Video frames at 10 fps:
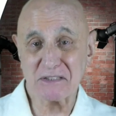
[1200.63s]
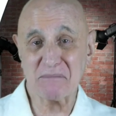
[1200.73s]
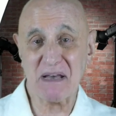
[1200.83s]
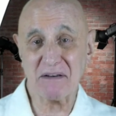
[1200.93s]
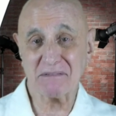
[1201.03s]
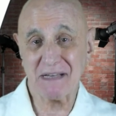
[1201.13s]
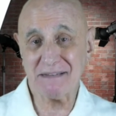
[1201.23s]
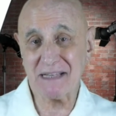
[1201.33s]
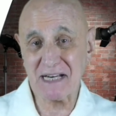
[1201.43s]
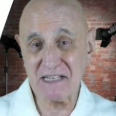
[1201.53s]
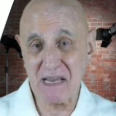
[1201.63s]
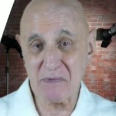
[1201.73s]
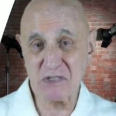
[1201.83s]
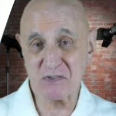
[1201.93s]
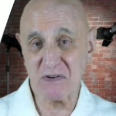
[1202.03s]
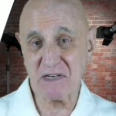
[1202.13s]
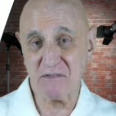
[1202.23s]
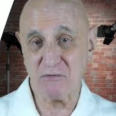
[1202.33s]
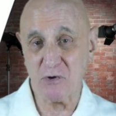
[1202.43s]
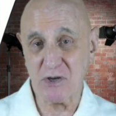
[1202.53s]
and that I demonstrated for
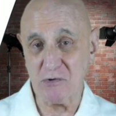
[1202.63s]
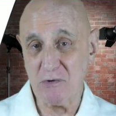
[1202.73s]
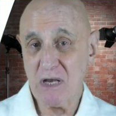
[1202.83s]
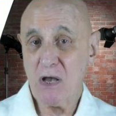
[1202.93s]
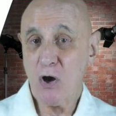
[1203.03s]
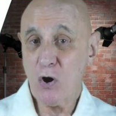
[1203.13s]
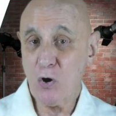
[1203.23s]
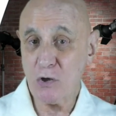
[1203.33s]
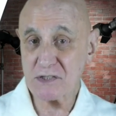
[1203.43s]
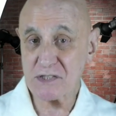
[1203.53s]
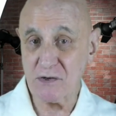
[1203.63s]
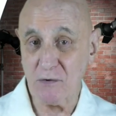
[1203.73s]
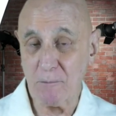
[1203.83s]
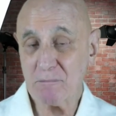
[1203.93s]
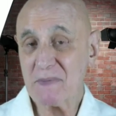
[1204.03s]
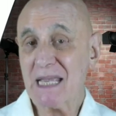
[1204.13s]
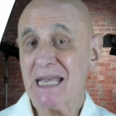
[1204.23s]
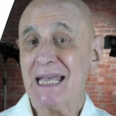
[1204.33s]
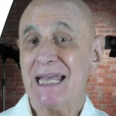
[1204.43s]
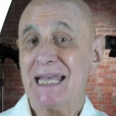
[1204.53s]
you. Also,
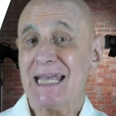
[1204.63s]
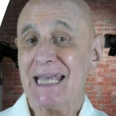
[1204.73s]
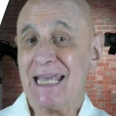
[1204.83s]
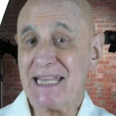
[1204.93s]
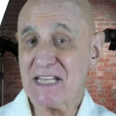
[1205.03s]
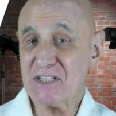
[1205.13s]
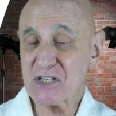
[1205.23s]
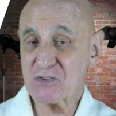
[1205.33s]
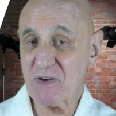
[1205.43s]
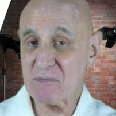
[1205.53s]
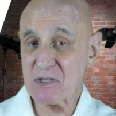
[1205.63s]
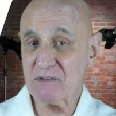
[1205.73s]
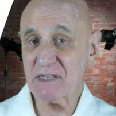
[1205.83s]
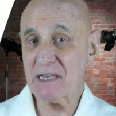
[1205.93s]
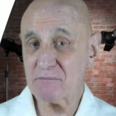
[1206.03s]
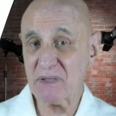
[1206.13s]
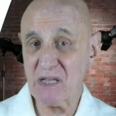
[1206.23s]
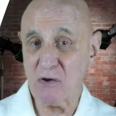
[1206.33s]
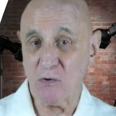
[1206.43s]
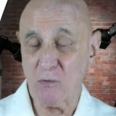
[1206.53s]
in the description link below,
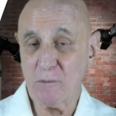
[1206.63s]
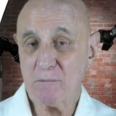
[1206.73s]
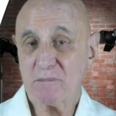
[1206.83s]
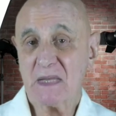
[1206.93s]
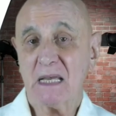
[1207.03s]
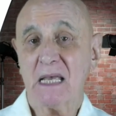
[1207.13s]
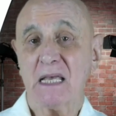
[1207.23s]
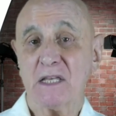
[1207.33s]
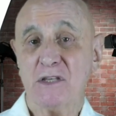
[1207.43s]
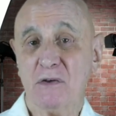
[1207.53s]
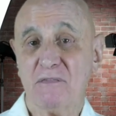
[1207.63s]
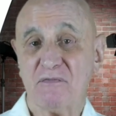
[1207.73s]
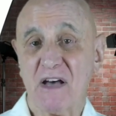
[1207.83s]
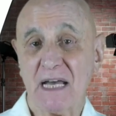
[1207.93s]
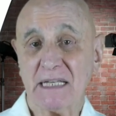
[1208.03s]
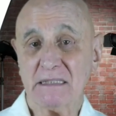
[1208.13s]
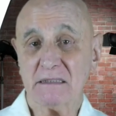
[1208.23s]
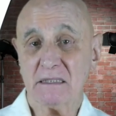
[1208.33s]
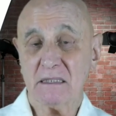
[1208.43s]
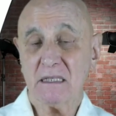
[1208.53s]
you'll find
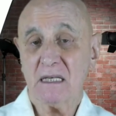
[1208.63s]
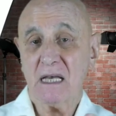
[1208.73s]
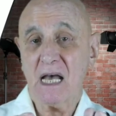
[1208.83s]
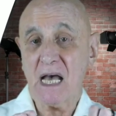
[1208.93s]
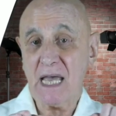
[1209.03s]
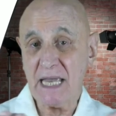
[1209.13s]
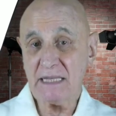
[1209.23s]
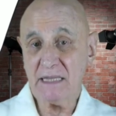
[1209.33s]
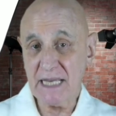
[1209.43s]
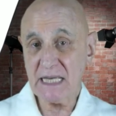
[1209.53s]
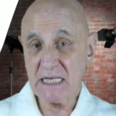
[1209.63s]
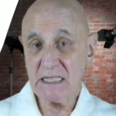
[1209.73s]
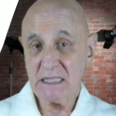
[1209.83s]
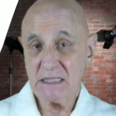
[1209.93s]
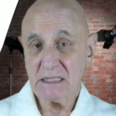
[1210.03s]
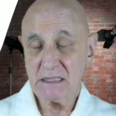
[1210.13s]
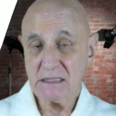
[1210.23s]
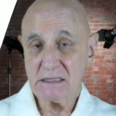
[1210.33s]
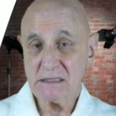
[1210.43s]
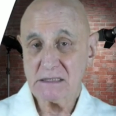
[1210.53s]
a link.
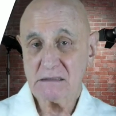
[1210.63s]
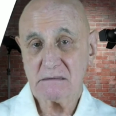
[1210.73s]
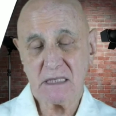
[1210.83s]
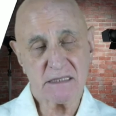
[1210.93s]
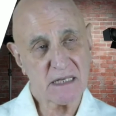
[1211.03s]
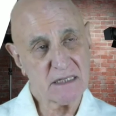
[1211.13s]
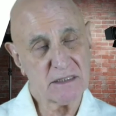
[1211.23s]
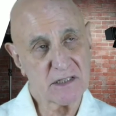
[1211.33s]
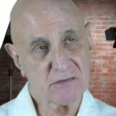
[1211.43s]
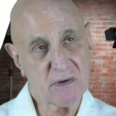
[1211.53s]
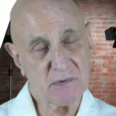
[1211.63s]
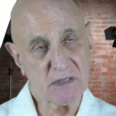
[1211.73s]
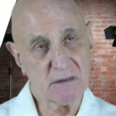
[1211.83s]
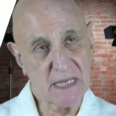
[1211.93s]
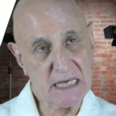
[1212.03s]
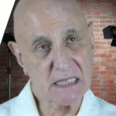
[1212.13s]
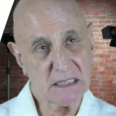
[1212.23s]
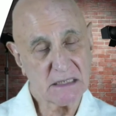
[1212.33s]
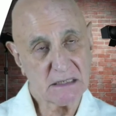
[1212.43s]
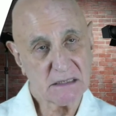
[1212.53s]
Did I say in the description link?
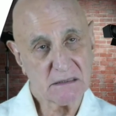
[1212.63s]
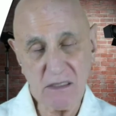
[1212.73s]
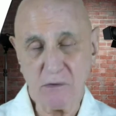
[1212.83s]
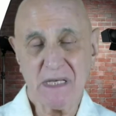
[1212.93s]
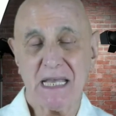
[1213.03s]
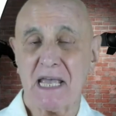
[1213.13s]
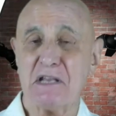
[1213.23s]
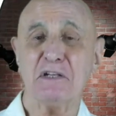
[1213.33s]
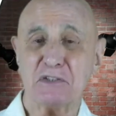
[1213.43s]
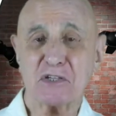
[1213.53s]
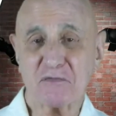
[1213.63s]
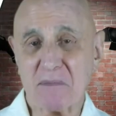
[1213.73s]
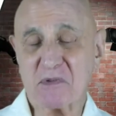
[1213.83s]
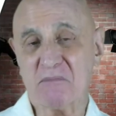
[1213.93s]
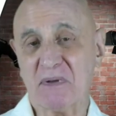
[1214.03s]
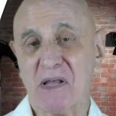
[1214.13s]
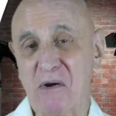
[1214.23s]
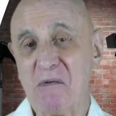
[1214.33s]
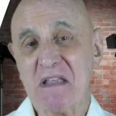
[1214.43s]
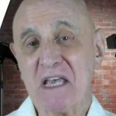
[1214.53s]
No, in the description below,
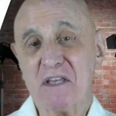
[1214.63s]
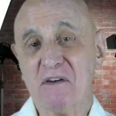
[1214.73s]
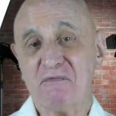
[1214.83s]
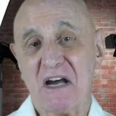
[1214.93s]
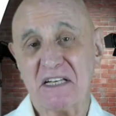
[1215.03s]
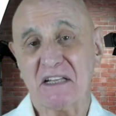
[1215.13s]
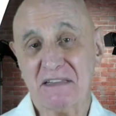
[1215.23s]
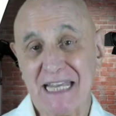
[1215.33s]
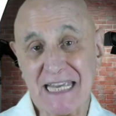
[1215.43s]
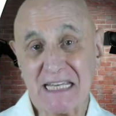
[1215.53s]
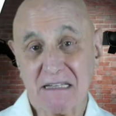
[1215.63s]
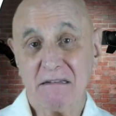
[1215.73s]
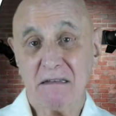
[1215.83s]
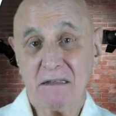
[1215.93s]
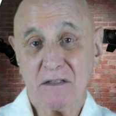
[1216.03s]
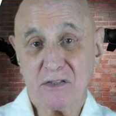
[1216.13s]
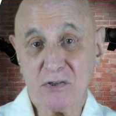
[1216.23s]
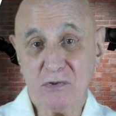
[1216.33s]
you'll find a link to